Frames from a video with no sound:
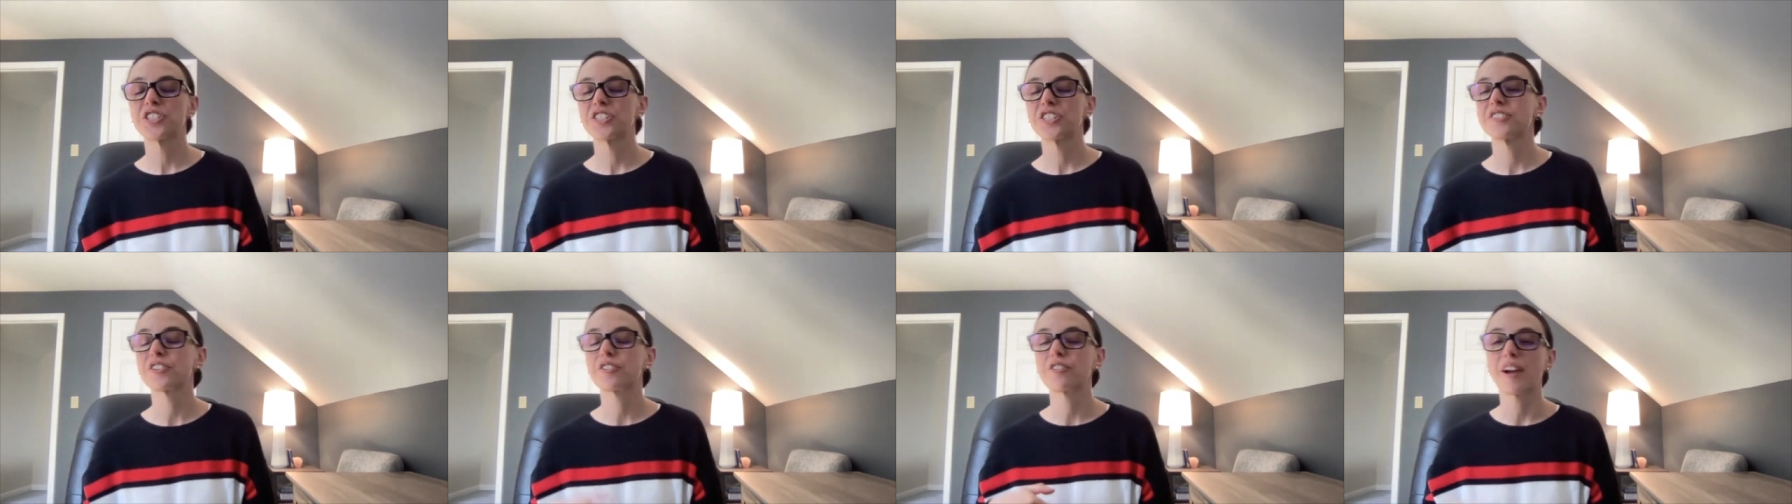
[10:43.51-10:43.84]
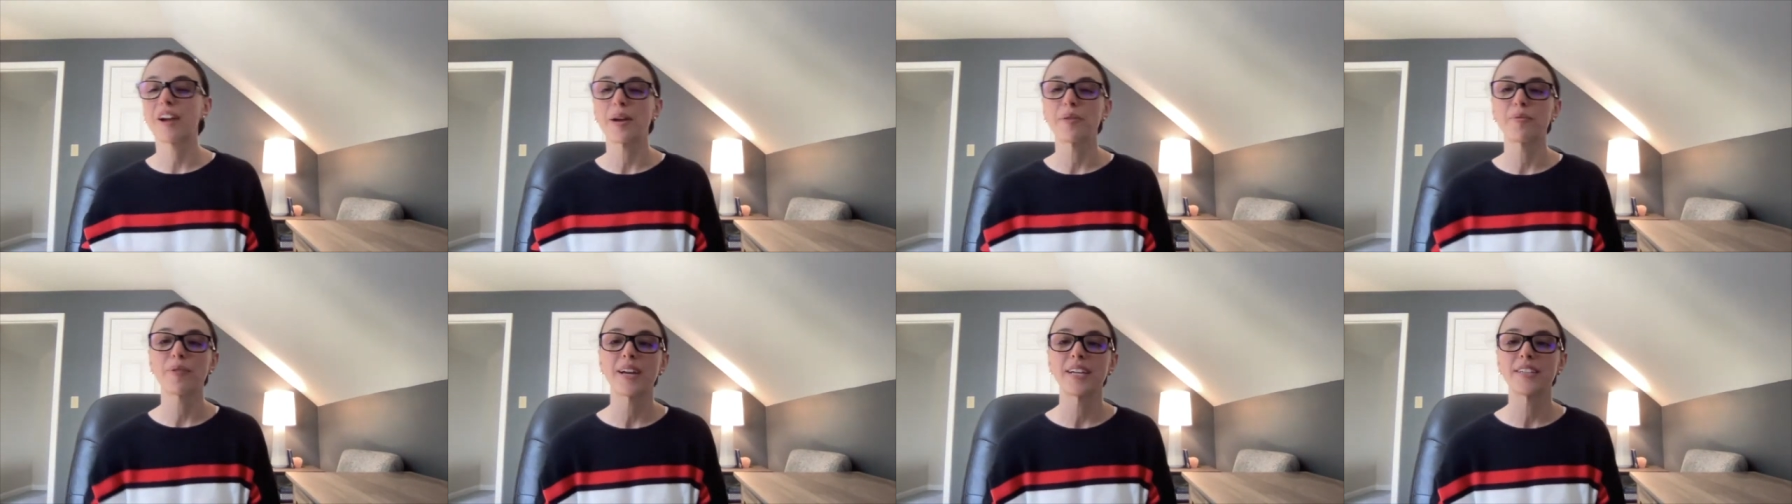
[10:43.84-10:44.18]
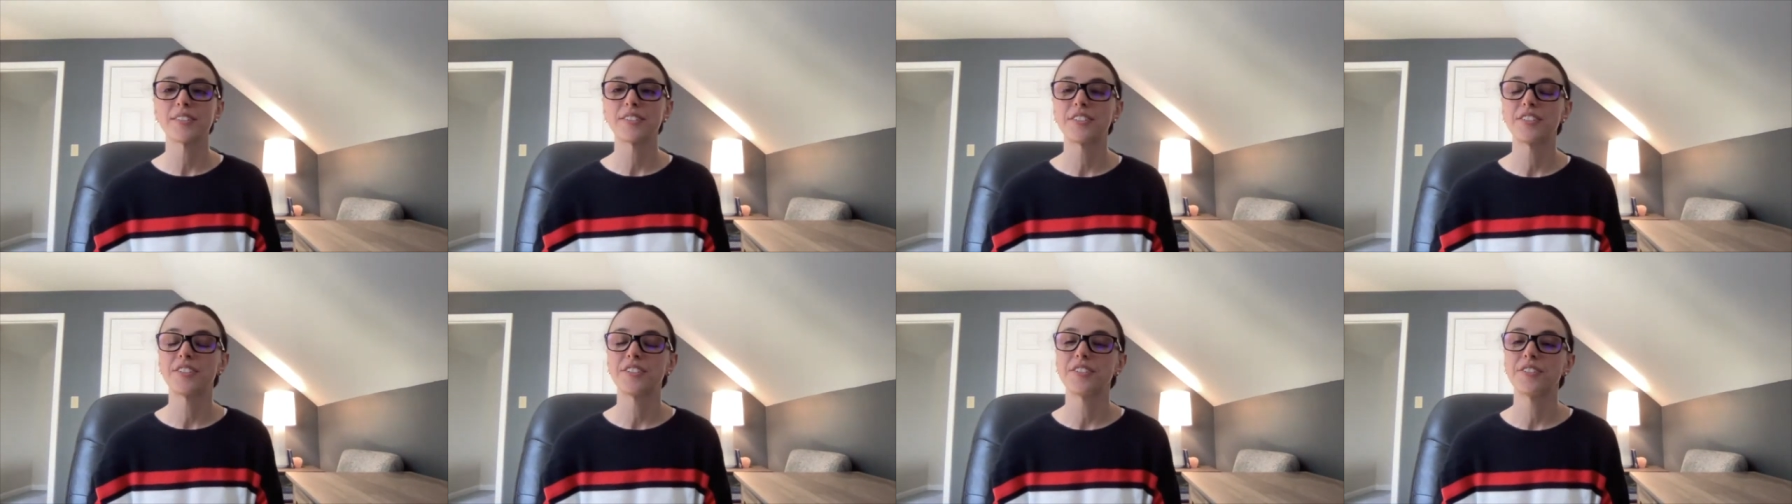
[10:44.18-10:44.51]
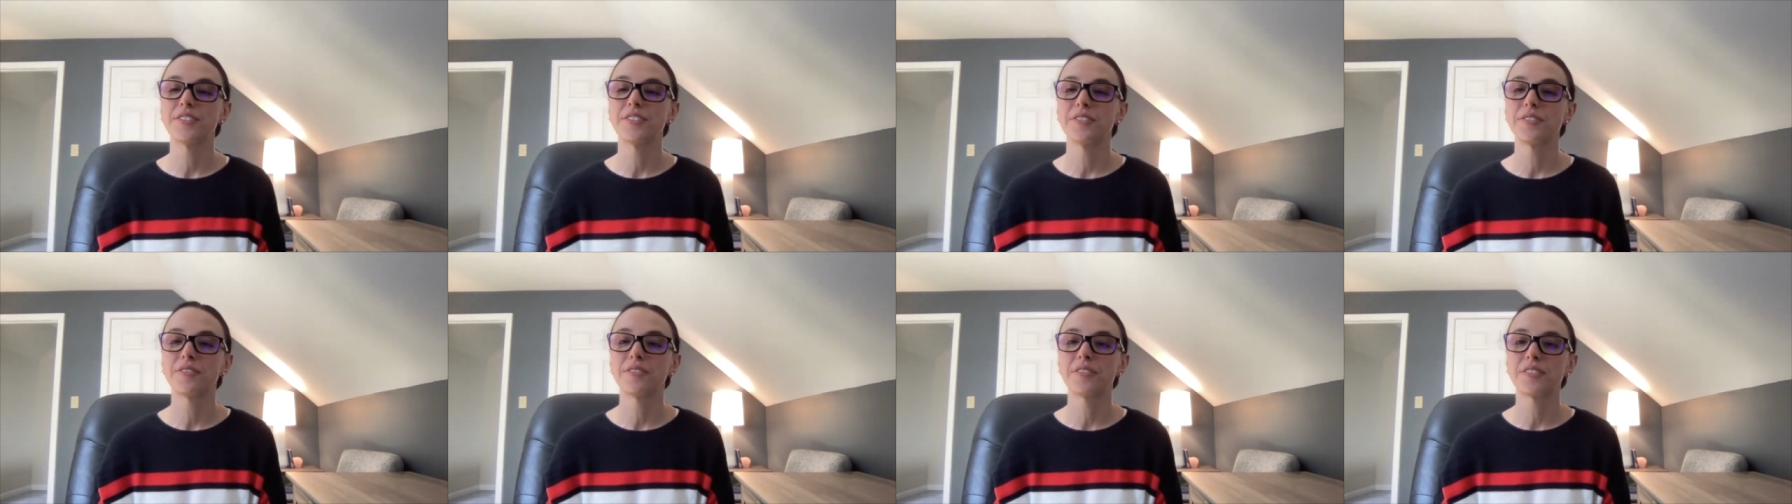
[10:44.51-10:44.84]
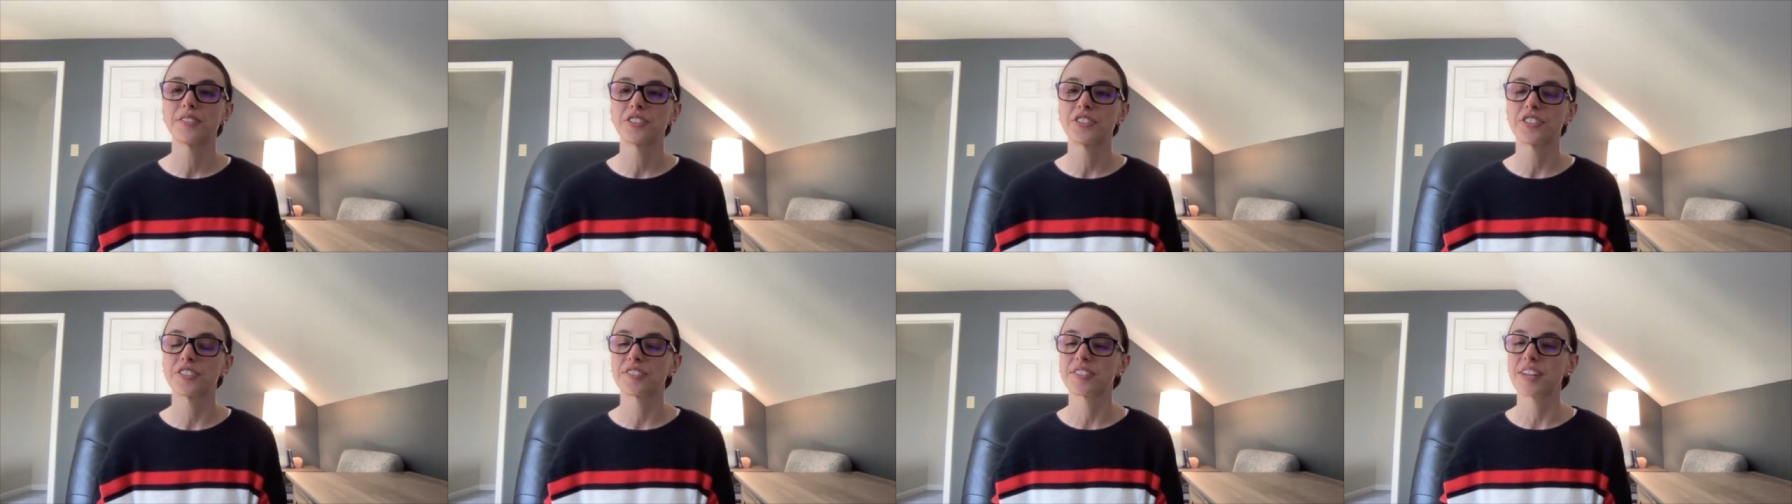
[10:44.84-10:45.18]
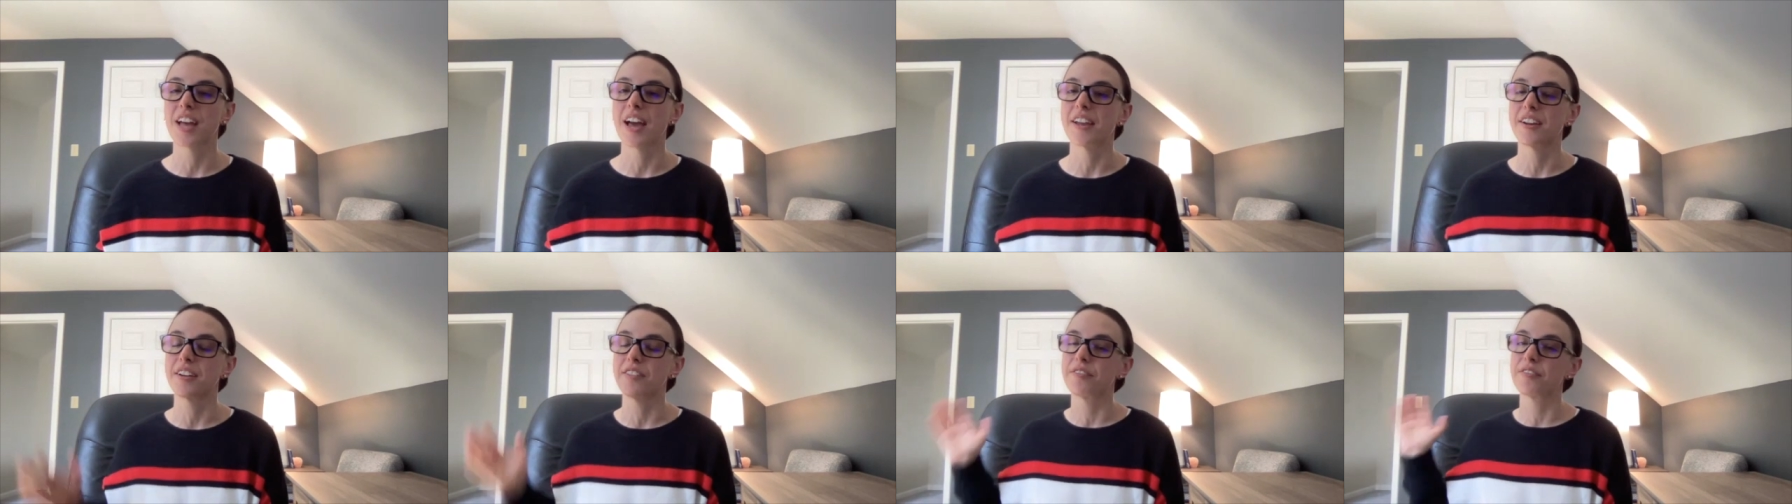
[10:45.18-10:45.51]
is a great way to just
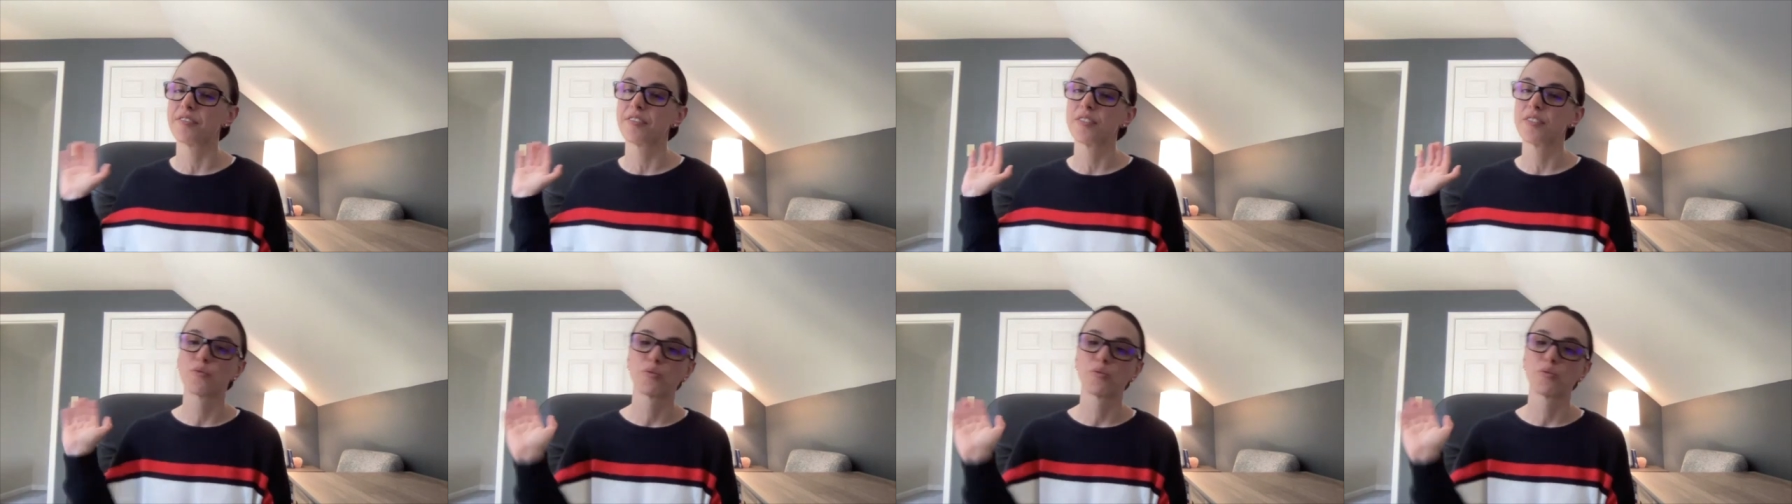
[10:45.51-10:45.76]
kind of